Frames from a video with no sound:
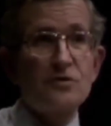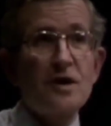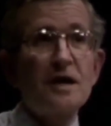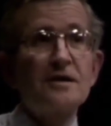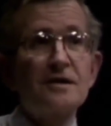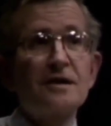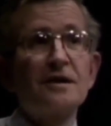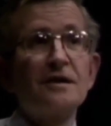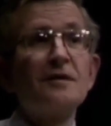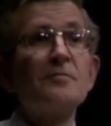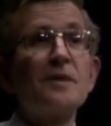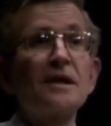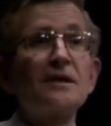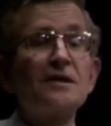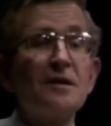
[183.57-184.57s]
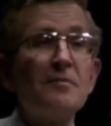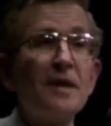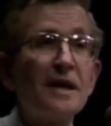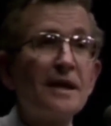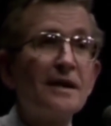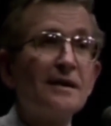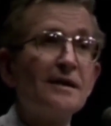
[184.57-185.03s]
Trotsky, to pick
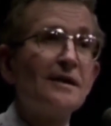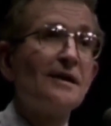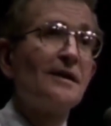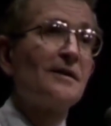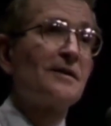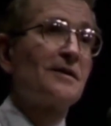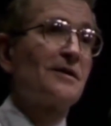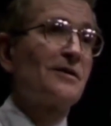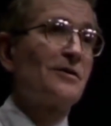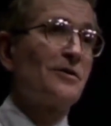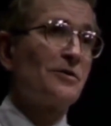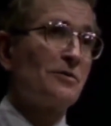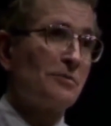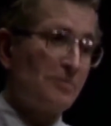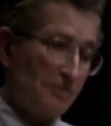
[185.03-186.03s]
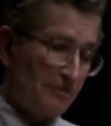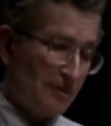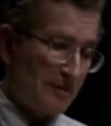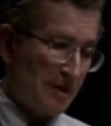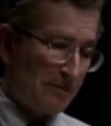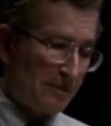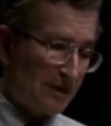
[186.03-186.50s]
somebody who you
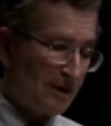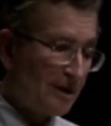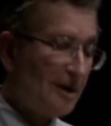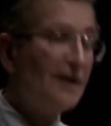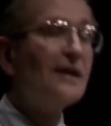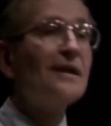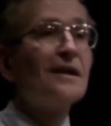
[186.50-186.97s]
remember,